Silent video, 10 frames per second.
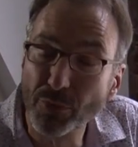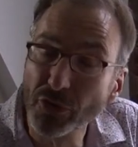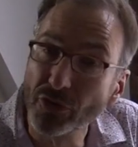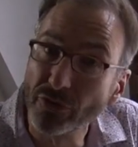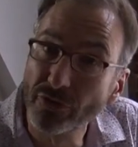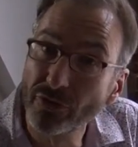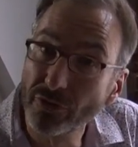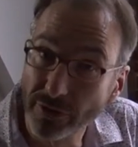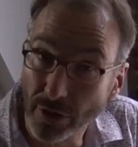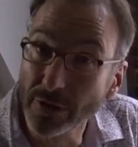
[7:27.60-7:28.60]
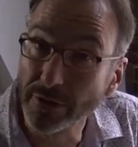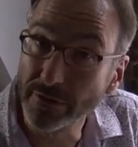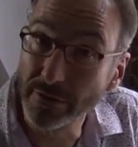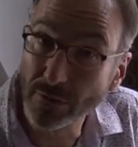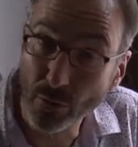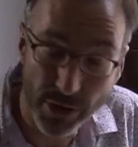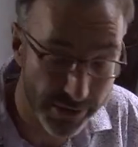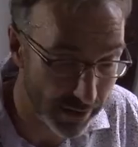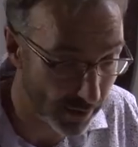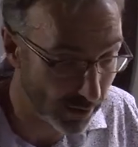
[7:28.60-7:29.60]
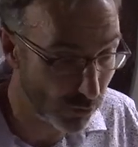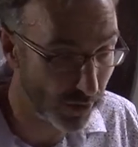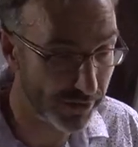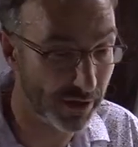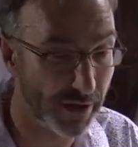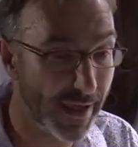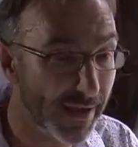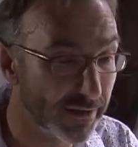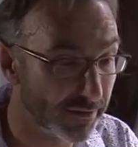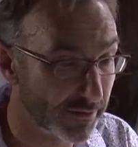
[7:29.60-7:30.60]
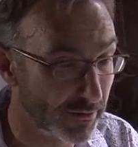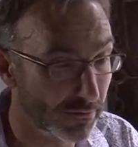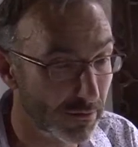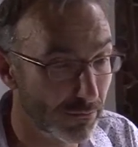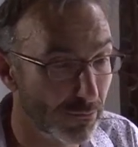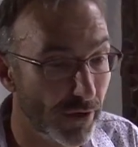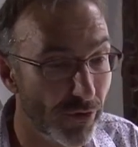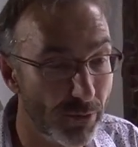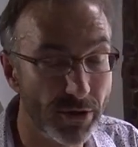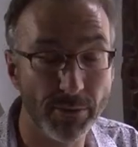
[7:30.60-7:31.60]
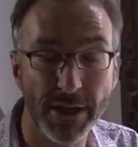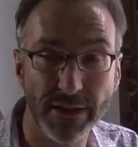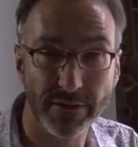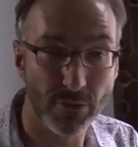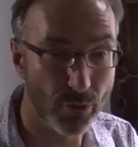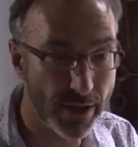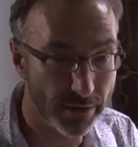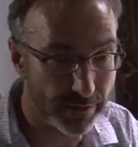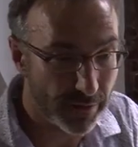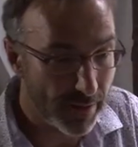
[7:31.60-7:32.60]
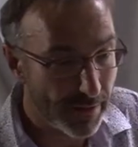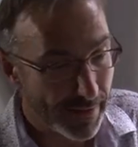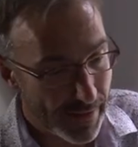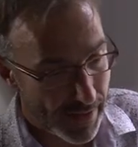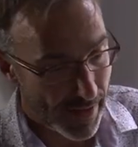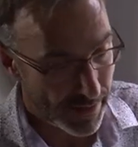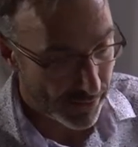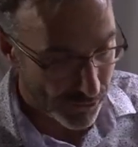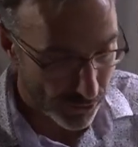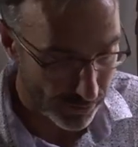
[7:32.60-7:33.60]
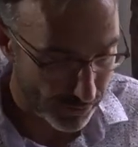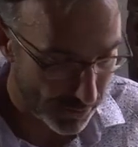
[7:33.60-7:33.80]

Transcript: produce songs with their with their legs by rubbing them against the wings. And if you're